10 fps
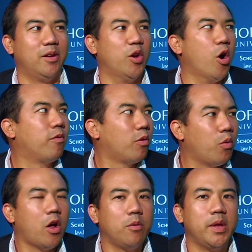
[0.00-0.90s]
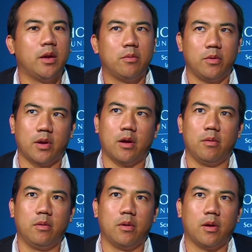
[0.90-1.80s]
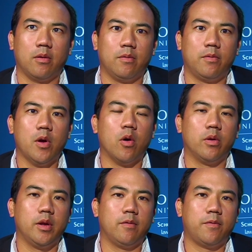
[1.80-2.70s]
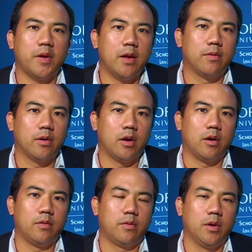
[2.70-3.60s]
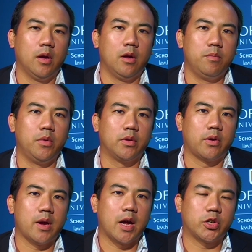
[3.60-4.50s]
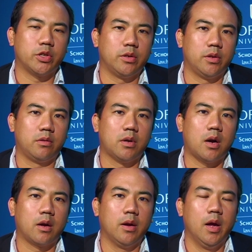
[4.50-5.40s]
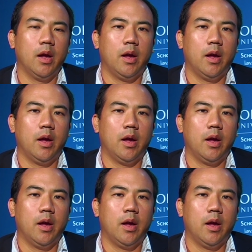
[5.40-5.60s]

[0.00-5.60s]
an overwhelming vote in favor of military action in Iraq.